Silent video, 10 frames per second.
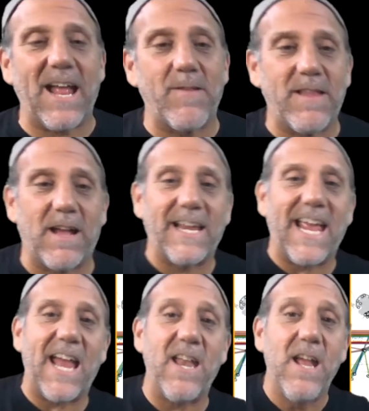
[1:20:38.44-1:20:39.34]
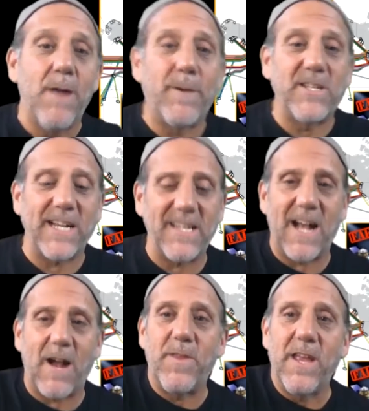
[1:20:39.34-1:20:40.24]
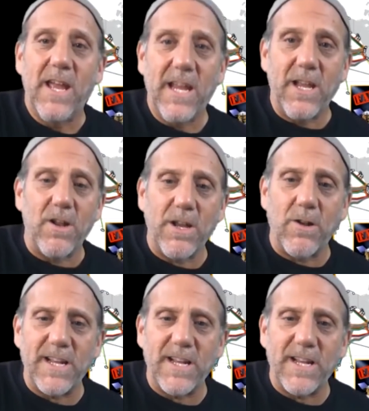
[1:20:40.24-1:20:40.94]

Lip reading: done again, but check this out. You know